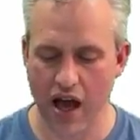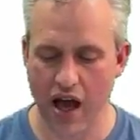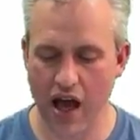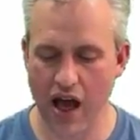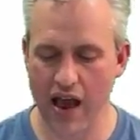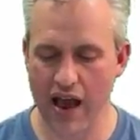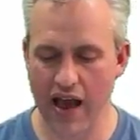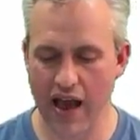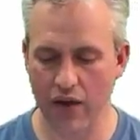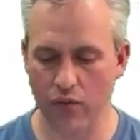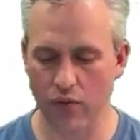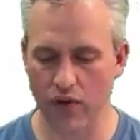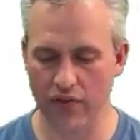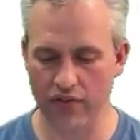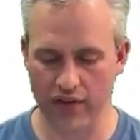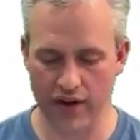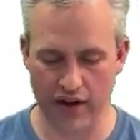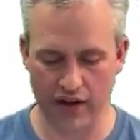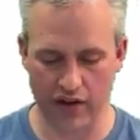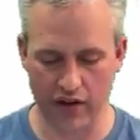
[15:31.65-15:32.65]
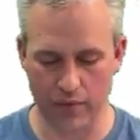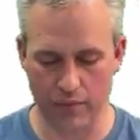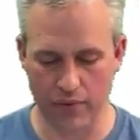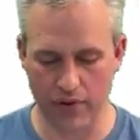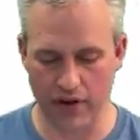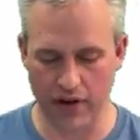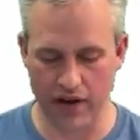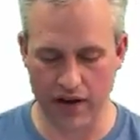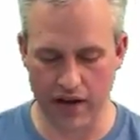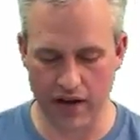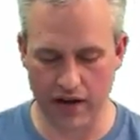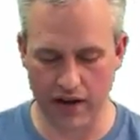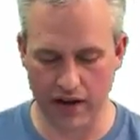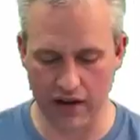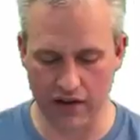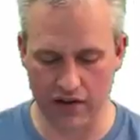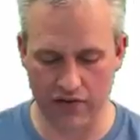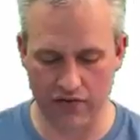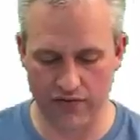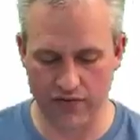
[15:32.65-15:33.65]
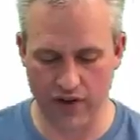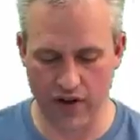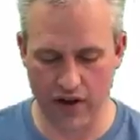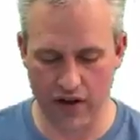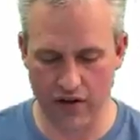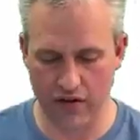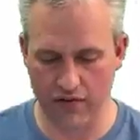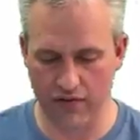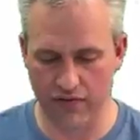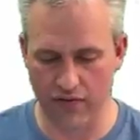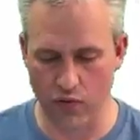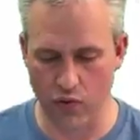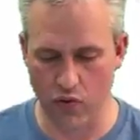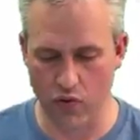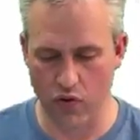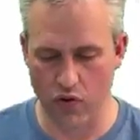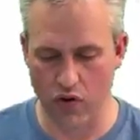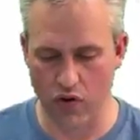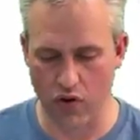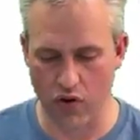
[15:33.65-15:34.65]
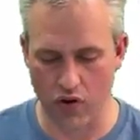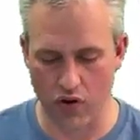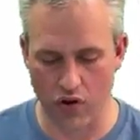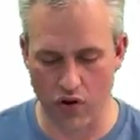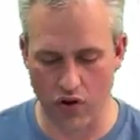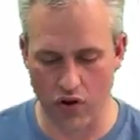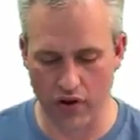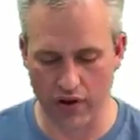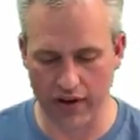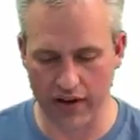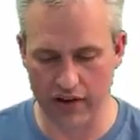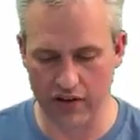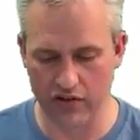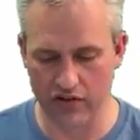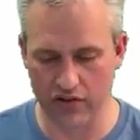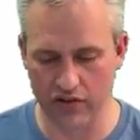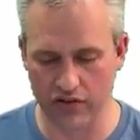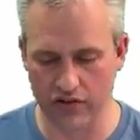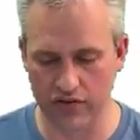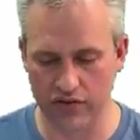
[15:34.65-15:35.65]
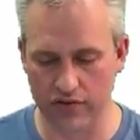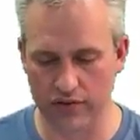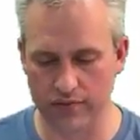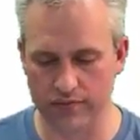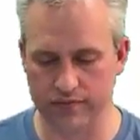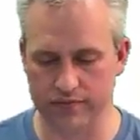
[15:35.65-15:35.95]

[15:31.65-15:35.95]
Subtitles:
I had one that I could put in. It's fun for all ages.